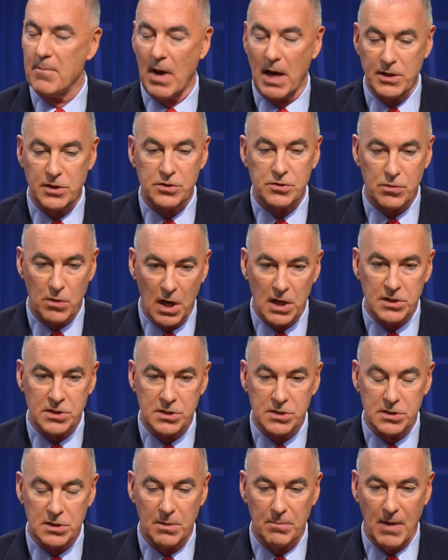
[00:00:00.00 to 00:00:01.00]
And my
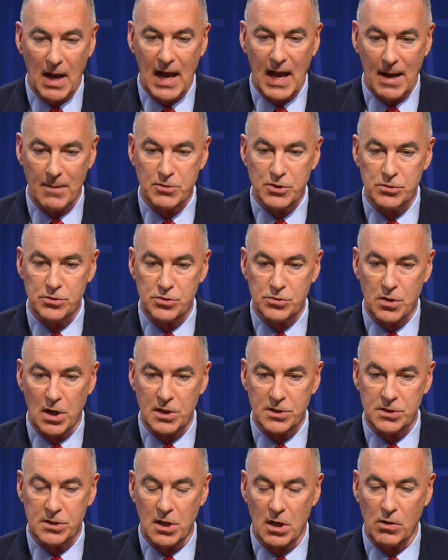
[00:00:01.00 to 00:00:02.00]
trust, my absolute
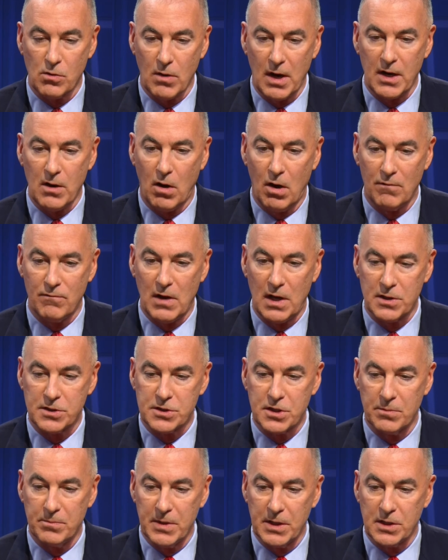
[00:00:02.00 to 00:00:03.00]
trust in our great
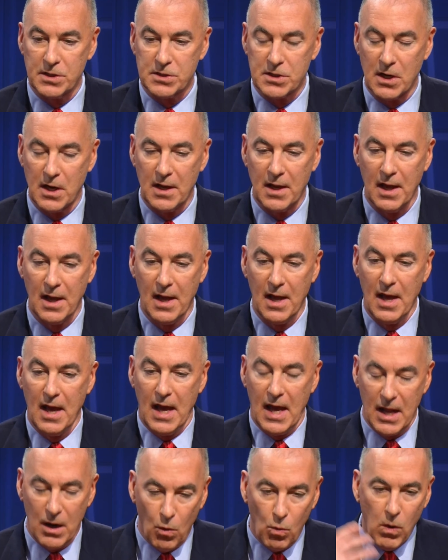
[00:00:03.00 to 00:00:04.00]
all-volunteer military.
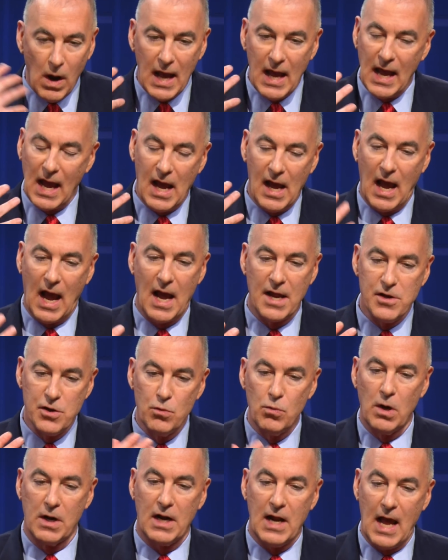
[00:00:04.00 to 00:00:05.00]
In a way, I
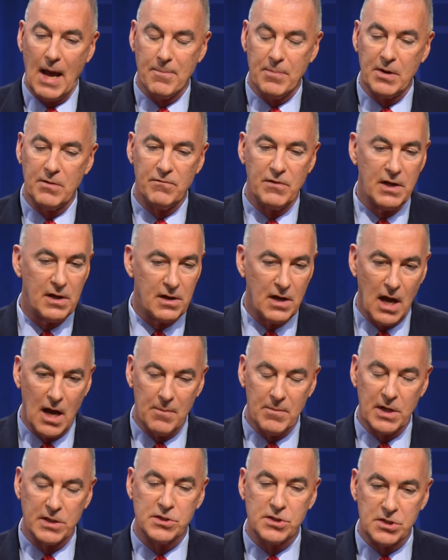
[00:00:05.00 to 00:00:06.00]
knew what had happened in
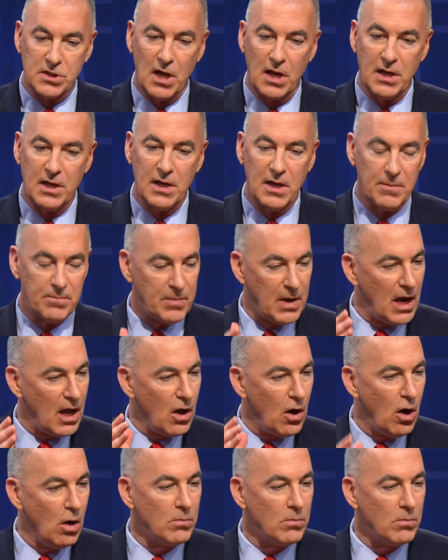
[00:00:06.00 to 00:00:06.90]
Vietnam. I'd studied it, but I